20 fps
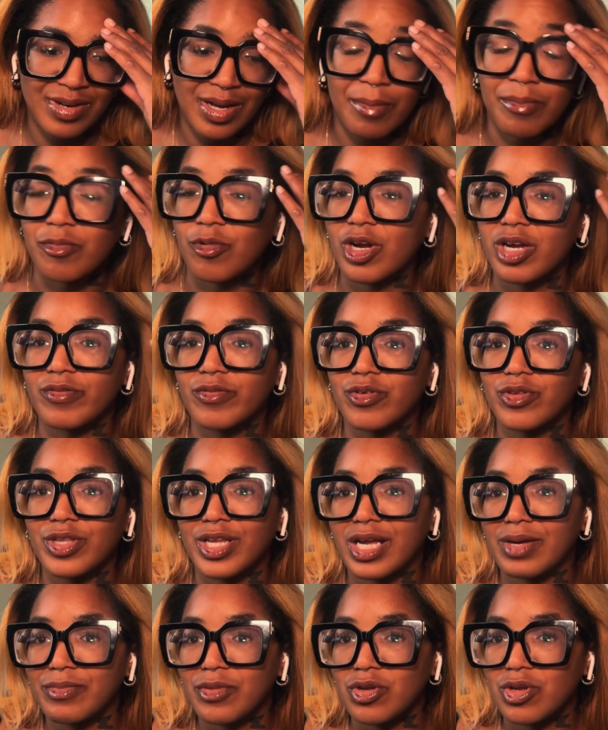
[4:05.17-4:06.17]
i'm grateful that
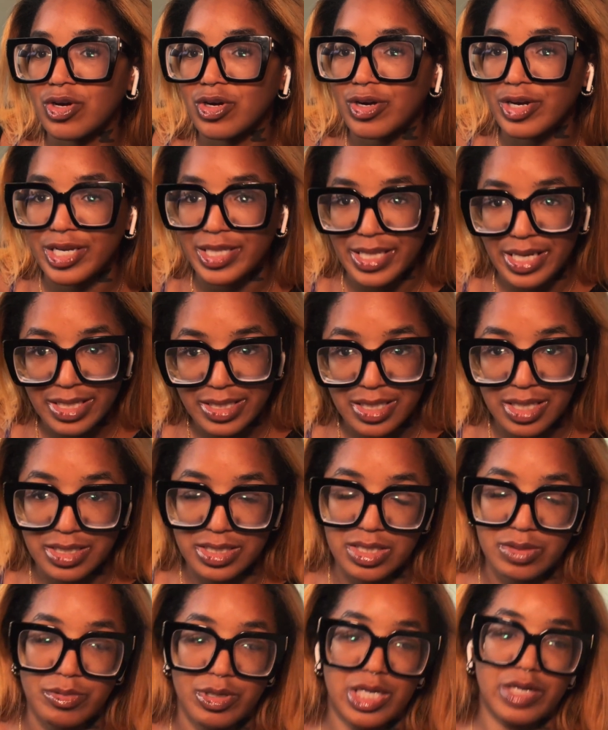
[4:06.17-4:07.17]
i'm no longer in that
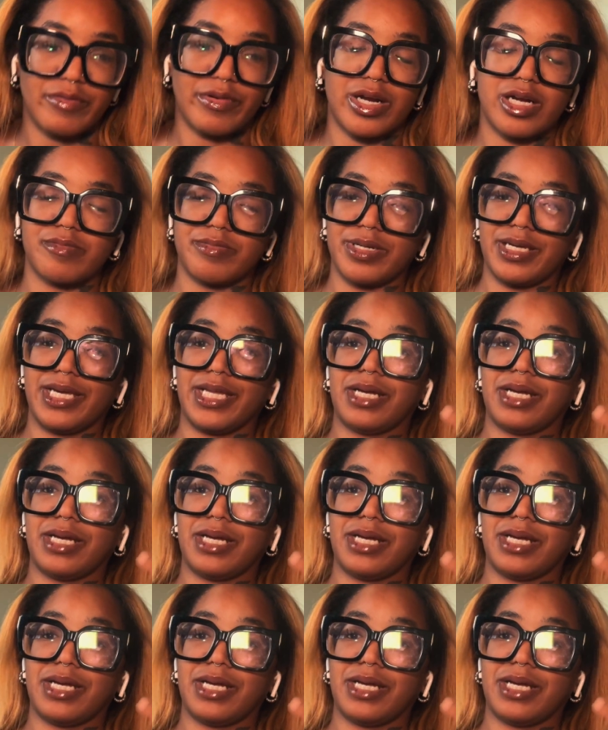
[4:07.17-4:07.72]
toxic work environment